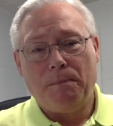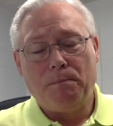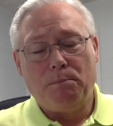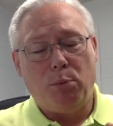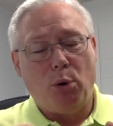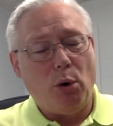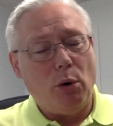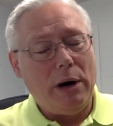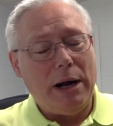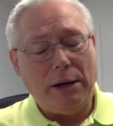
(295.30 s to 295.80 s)

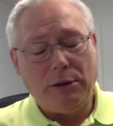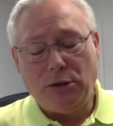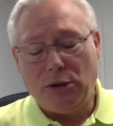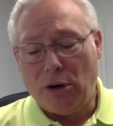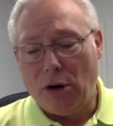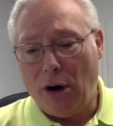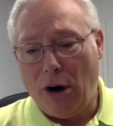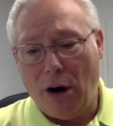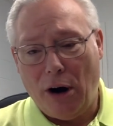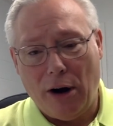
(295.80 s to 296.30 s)
Pour out your
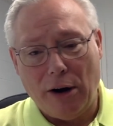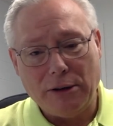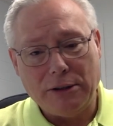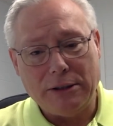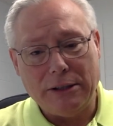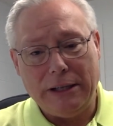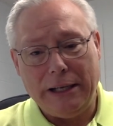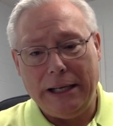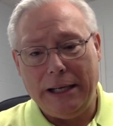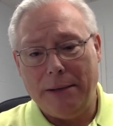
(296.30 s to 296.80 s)
heart
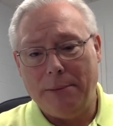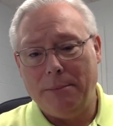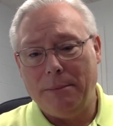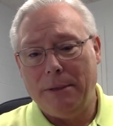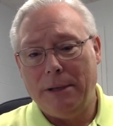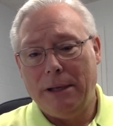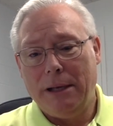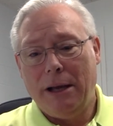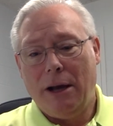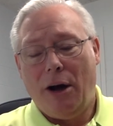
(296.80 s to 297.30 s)
to him.
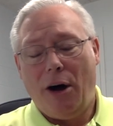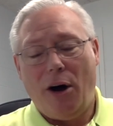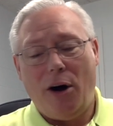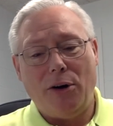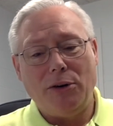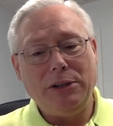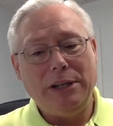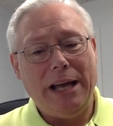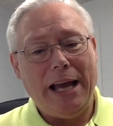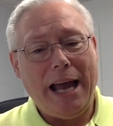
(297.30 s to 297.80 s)

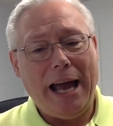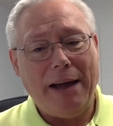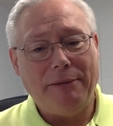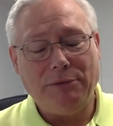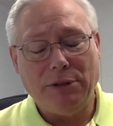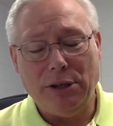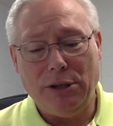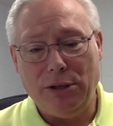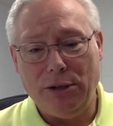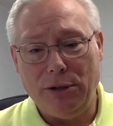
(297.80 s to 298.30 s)
All you have
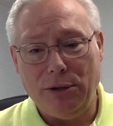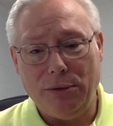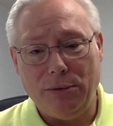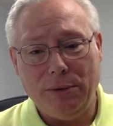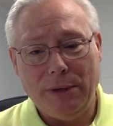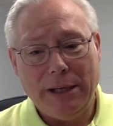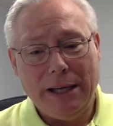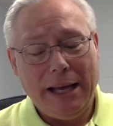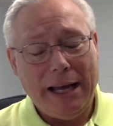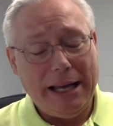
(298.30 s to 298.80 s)
to do,
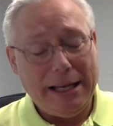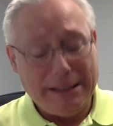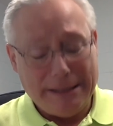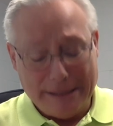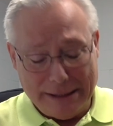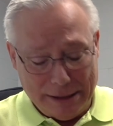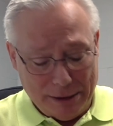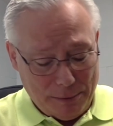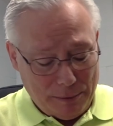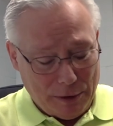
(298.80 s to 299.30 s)

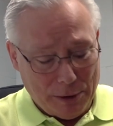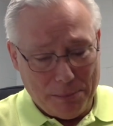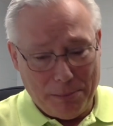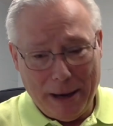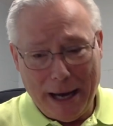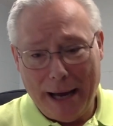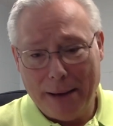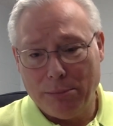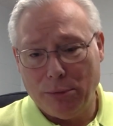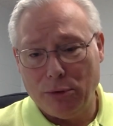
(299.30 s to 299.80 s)
as the
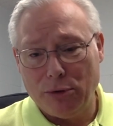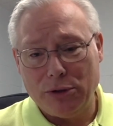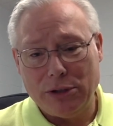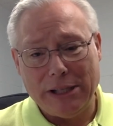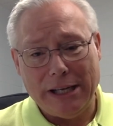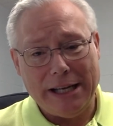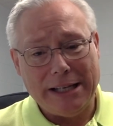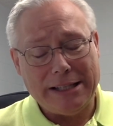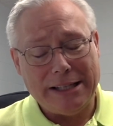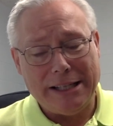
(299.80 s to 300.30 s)
Bible
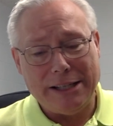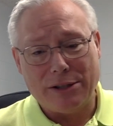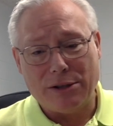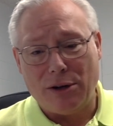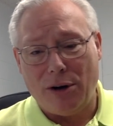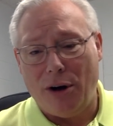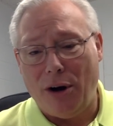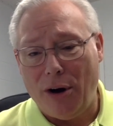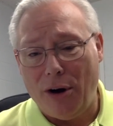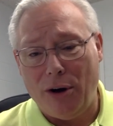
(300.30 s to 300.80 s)
says, is
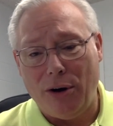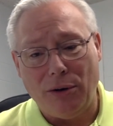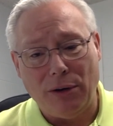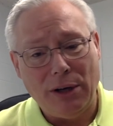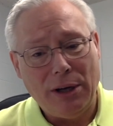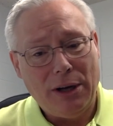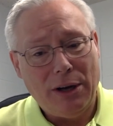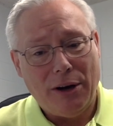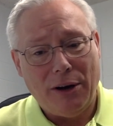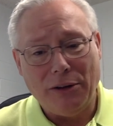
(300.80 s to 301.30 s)
called
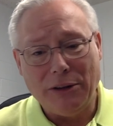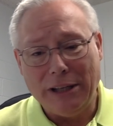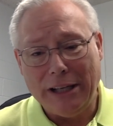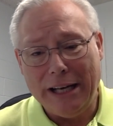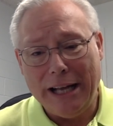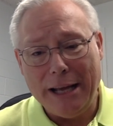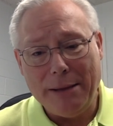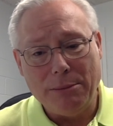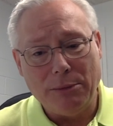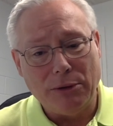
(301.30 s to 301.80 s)
on the
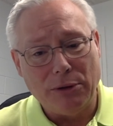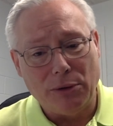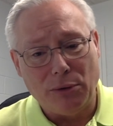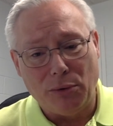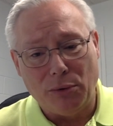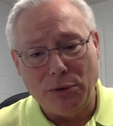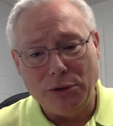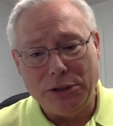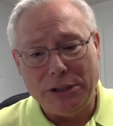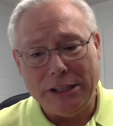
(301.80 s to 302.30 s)
name of the
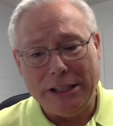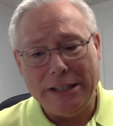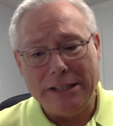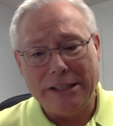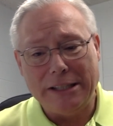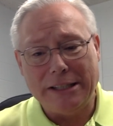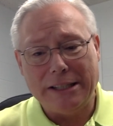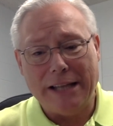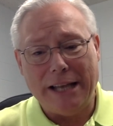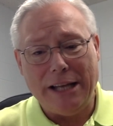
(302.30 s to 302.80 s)
Lord
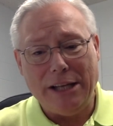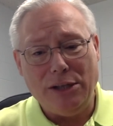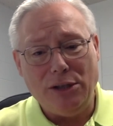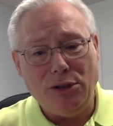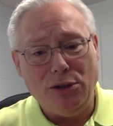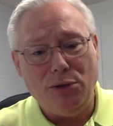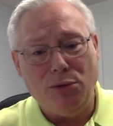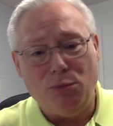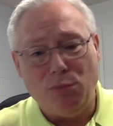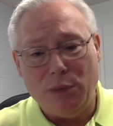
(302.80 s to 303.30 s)
Jesus, and
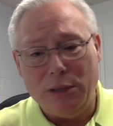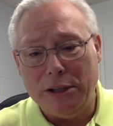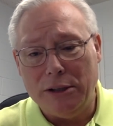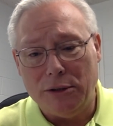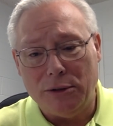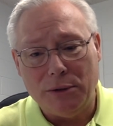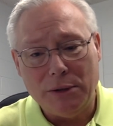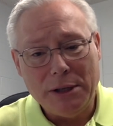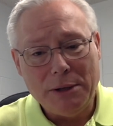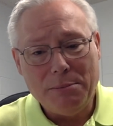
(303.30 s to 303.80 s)
you
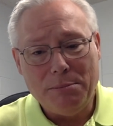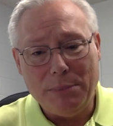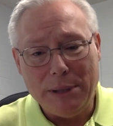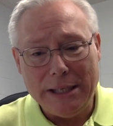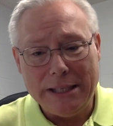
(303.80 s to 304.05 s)
will be